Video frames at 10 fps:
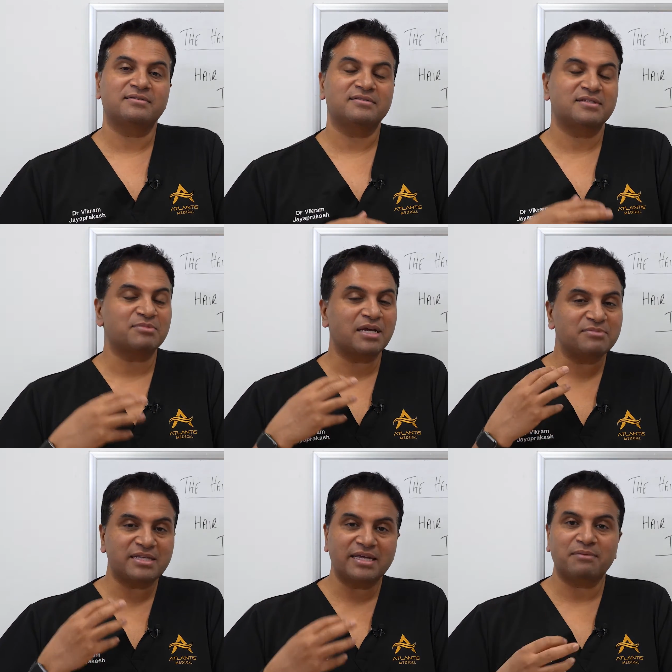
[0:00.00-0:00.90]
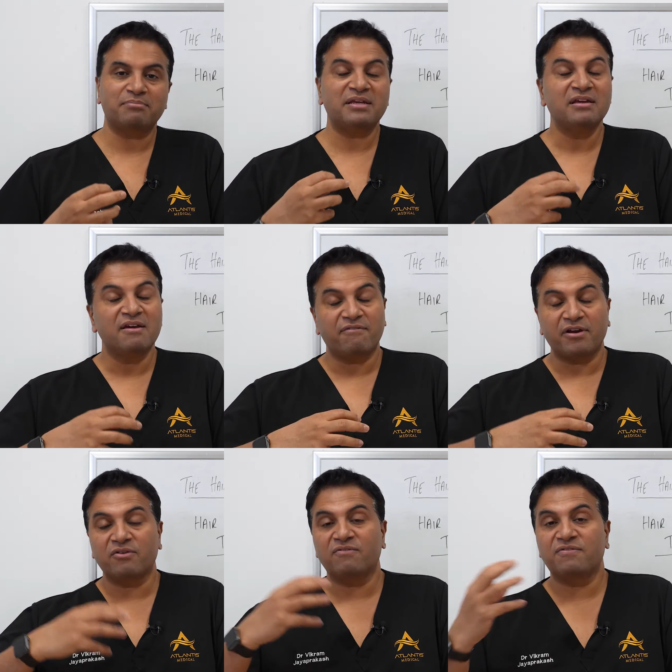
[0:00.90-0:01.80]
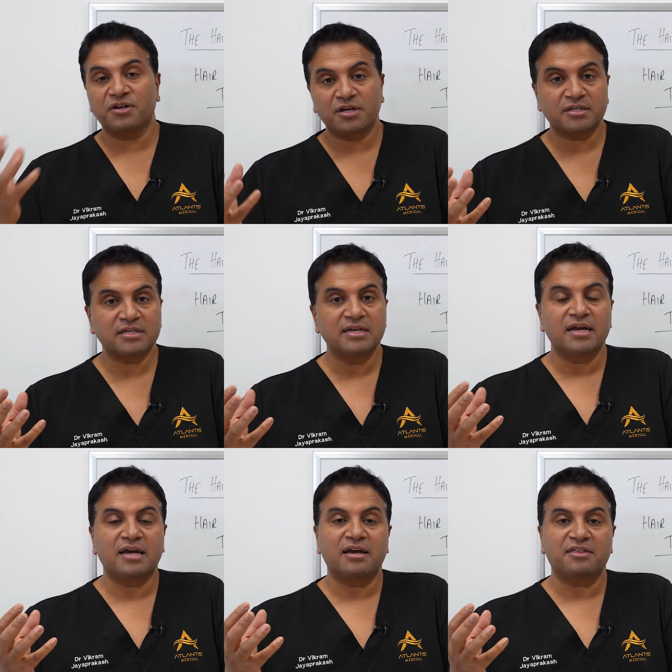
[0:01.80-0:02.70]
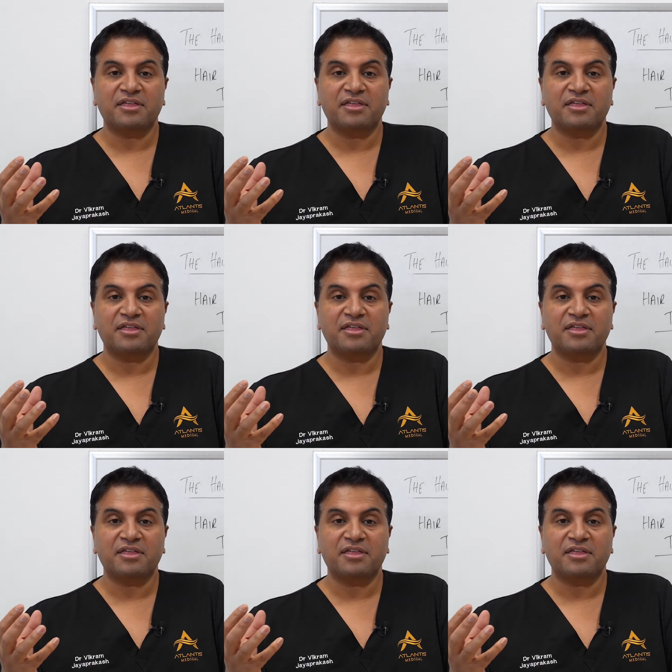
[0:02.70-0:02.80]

and sometimes they can be very overt uh,